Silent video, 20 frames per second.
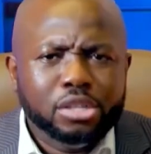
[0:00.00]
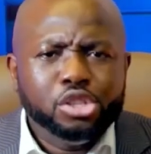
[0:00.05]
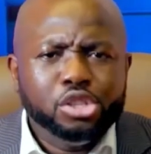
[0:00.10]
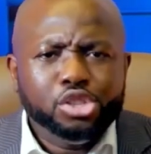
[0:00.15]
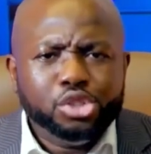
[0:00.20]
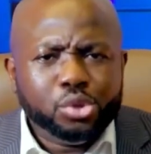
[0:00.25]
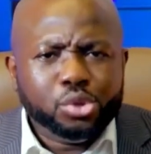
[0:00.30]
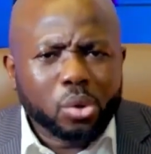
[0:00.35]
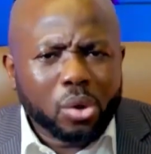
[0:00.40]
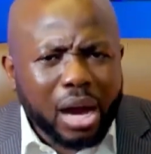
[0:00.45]

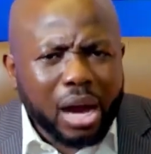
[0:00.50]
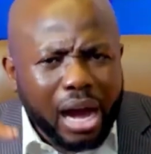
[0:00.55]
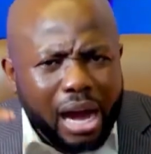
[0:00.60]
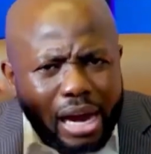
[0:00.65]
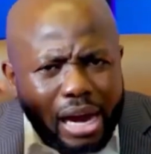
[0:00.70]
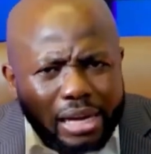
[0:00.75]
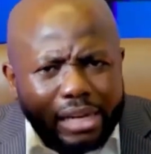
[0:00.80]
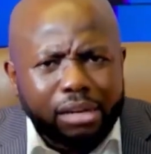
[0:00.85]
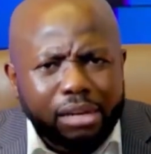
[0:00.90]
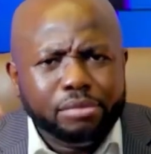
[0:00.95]
show
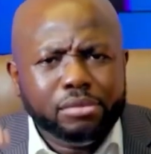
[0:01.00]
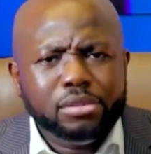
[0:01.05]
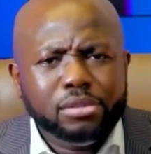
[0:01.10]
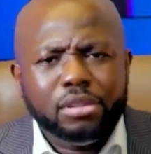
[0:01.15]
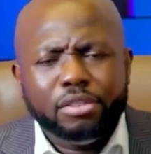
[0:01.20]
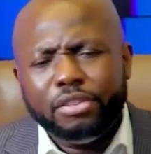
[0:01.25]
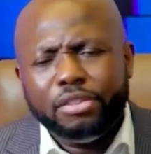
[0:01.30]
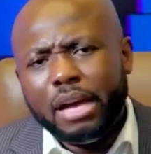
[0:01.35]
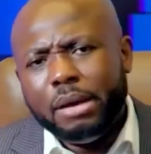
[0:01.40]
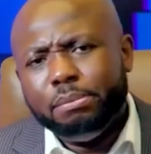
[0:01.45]
high levels
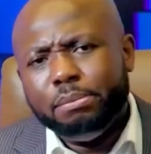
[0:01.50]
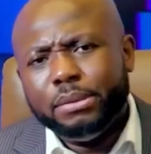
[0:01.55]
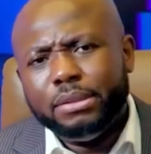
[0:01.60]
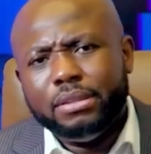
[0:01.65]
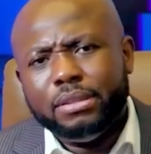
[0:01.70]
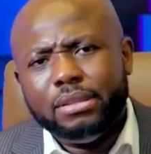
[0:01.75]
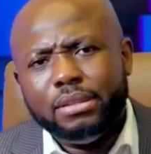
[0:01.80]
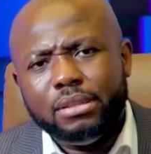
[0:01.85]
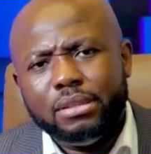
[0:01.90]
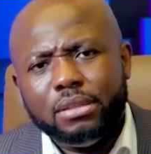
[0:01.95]
of
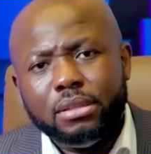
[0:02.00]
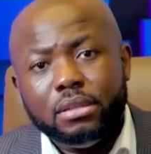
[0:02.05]
empathy.